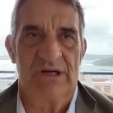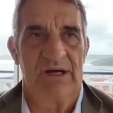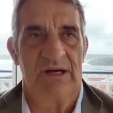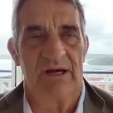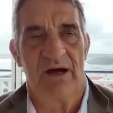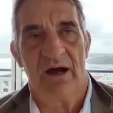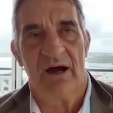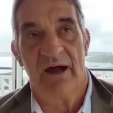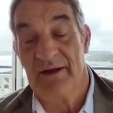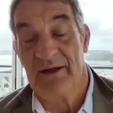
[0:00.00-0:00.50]

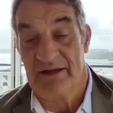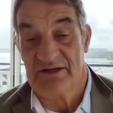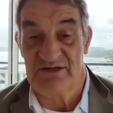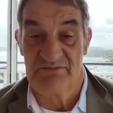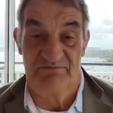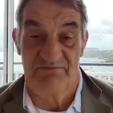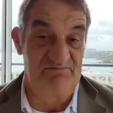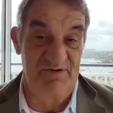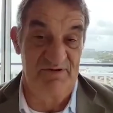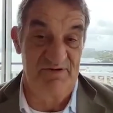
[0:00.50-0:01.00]
I
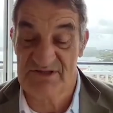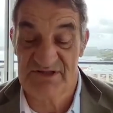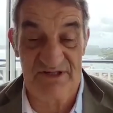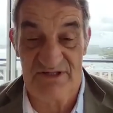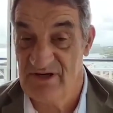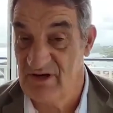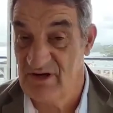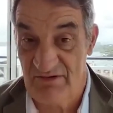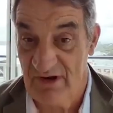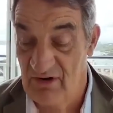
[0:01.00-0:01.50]
actually
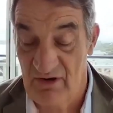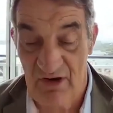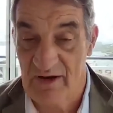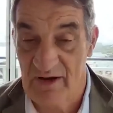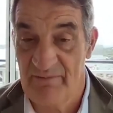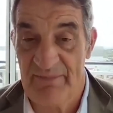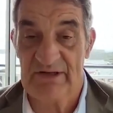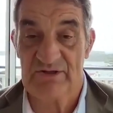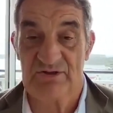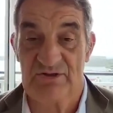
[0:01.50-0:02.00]
personally don't know a
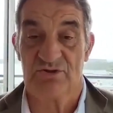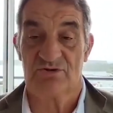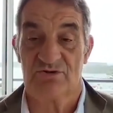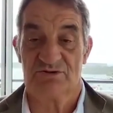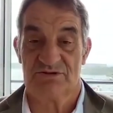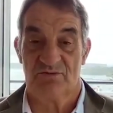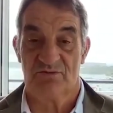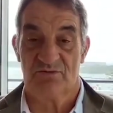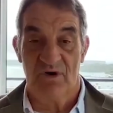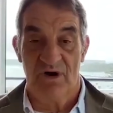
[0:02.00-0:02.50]
lot about
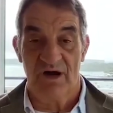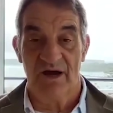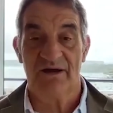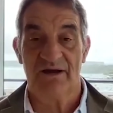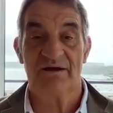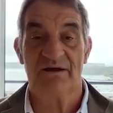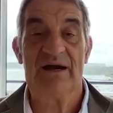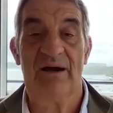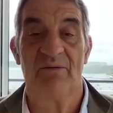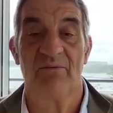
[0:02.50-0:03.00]
Georgian
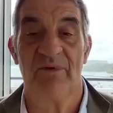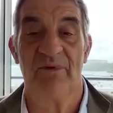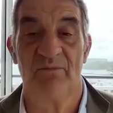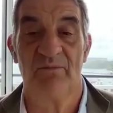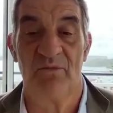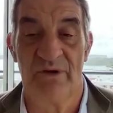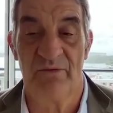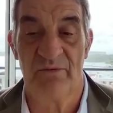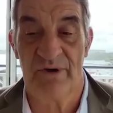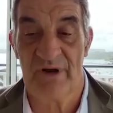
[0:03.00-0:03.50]
wine.
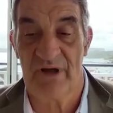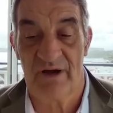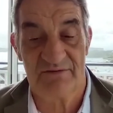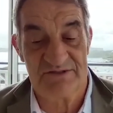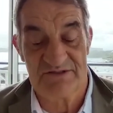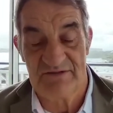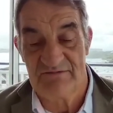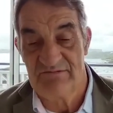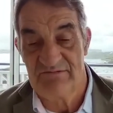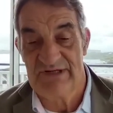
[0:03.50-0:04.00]
When I
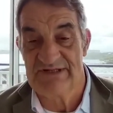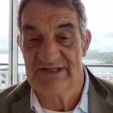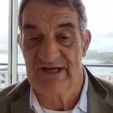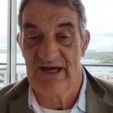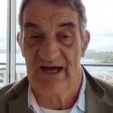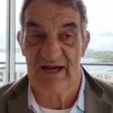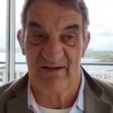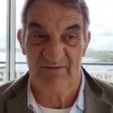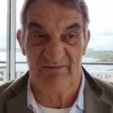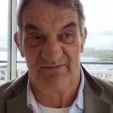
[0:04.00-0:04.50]
was in
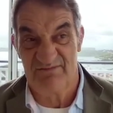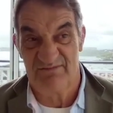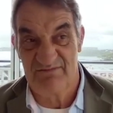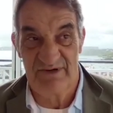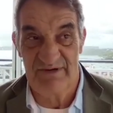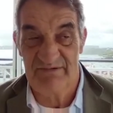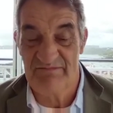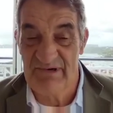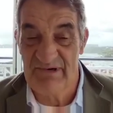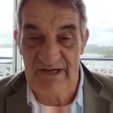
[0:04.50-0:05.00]
retailing,
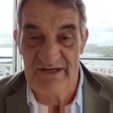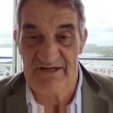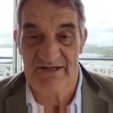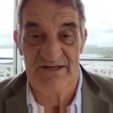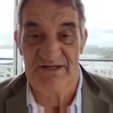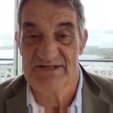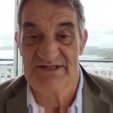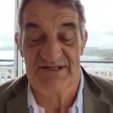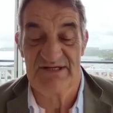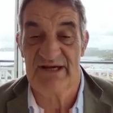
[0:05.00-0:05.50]
we really
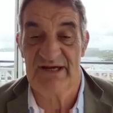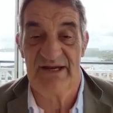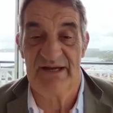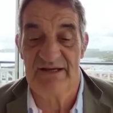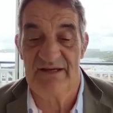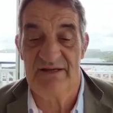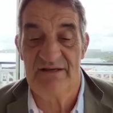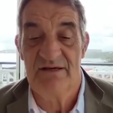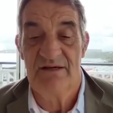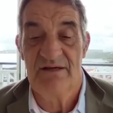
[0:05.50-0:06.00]
didn't see
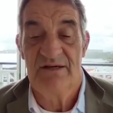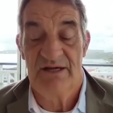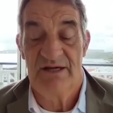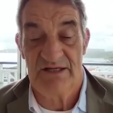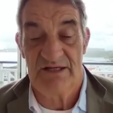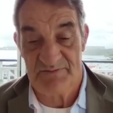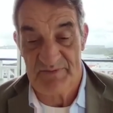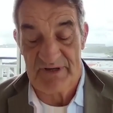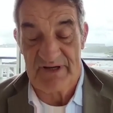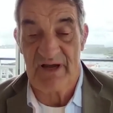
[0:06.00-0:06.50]
any.
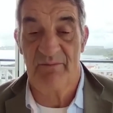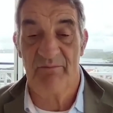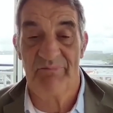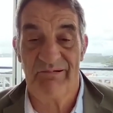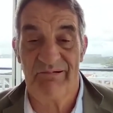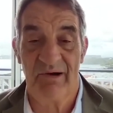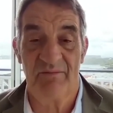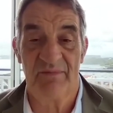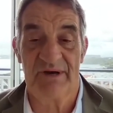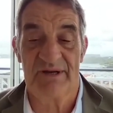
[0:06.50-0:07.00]
It's become
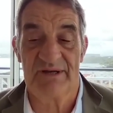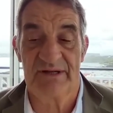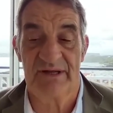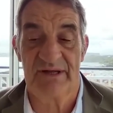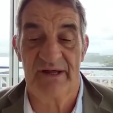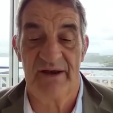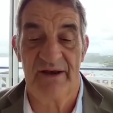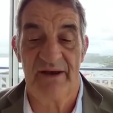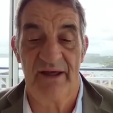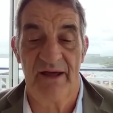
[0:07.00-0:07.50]
prominent
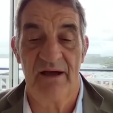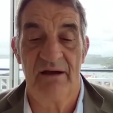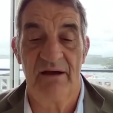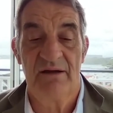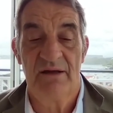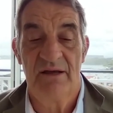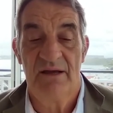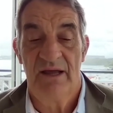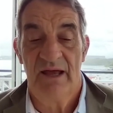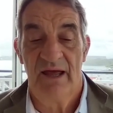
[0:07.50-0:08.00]
again now,
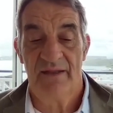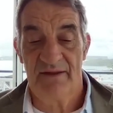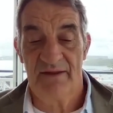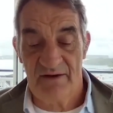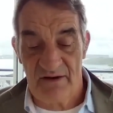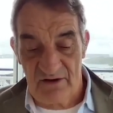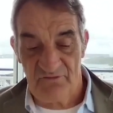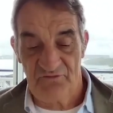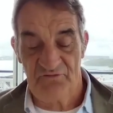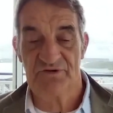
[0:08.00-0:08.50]
and
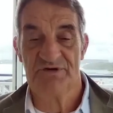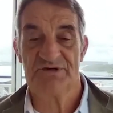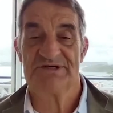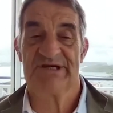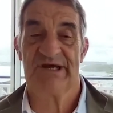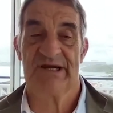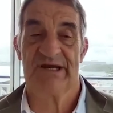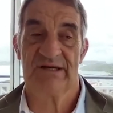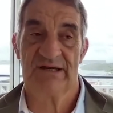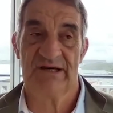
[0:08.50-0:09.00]
they've got a few
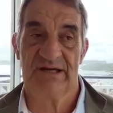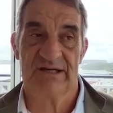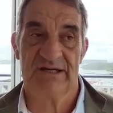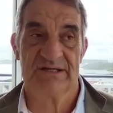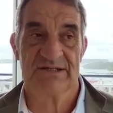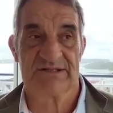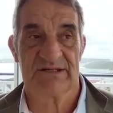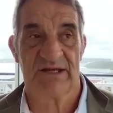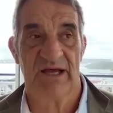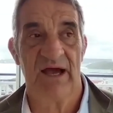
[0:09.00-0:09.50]

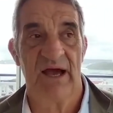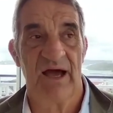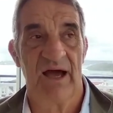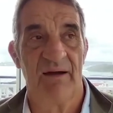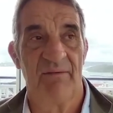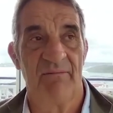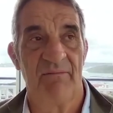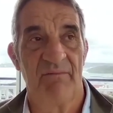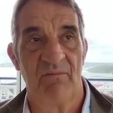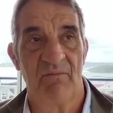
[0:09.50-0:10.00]
techniques
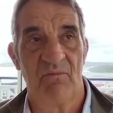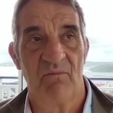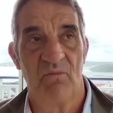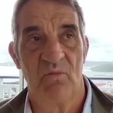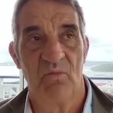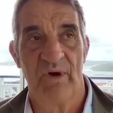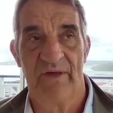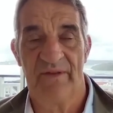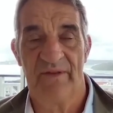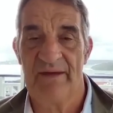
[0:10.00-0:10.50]

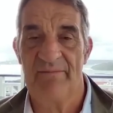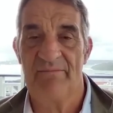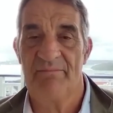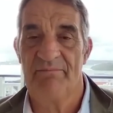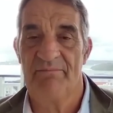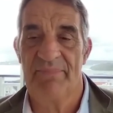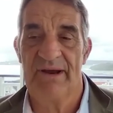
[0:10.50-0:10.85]
where they